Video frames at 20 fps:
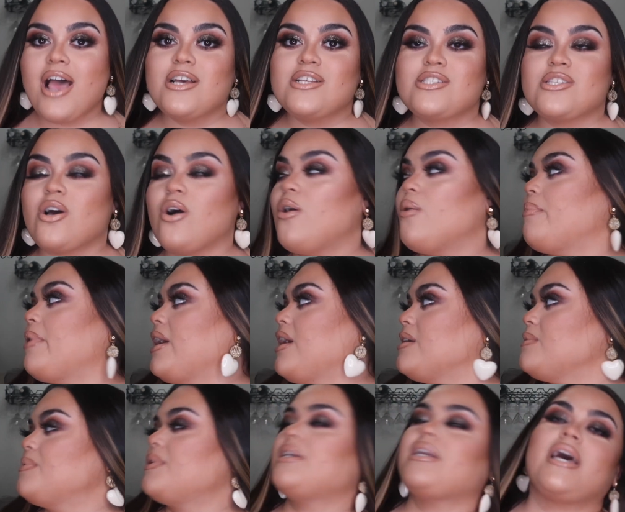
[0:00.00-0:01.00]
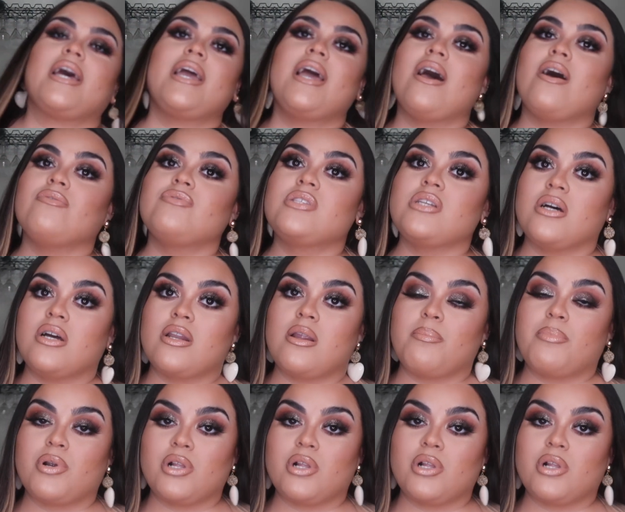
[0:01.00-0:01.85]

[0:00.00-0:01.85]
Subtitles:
So my husband and I have done